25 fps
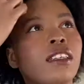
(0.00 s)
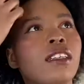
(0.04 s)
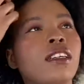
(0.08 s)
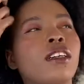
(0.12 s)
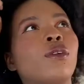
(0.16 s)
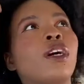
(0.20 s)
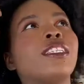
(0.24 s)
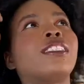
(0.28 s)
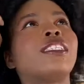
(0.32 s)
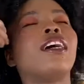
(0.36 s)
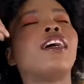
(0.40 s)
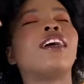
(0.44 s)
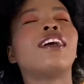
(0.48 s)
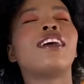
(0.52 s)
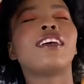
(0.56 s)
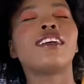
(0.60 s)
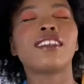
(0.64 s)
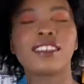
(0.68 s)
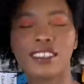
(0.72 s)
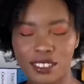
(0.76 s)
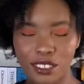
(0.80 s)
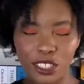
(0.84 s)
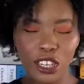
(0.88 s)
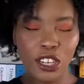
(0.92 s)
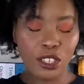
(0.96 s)
was
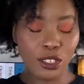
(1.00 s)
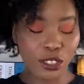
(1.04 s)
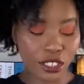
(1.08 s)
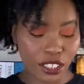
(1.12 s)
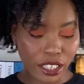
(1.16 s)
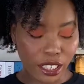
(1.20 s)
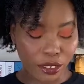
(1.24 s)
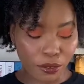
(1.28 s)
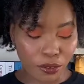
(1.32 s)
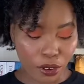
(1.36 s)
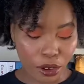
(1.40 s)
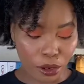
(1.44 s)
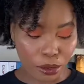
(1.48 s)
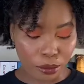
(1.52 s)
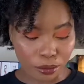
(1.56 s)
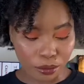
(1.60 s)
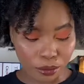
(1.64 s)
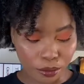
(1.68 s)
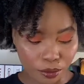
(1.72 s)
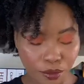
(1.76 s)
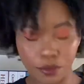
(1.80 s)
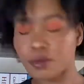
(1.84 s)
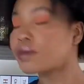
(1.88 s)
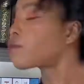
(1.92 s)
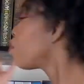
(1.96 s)
Lucian from,
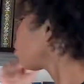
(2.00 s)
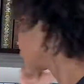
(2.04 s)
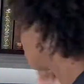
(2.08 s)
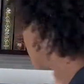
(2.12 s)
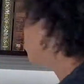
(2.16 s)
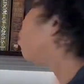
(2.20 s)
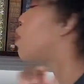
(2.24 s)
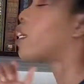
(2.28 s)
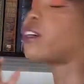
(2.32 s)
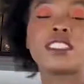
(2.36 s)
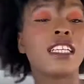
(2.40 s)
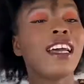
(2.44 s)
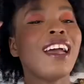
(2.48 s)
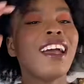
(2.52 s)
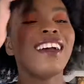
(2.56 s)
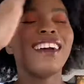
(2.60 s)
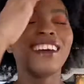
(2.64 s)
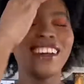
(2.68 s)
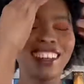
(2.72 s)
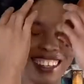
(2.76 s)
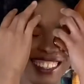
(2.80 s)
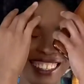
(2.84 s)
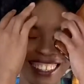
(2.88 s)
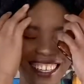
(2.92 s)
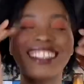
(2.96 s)
oh my gosh,
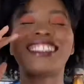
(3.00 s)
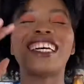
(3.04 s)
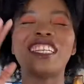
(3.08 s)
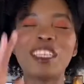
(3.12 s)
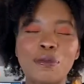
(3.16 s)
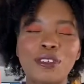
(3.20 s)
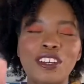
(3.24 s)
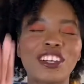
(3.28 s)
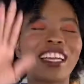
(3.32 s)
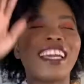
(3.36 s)
it's an ebook. Okay,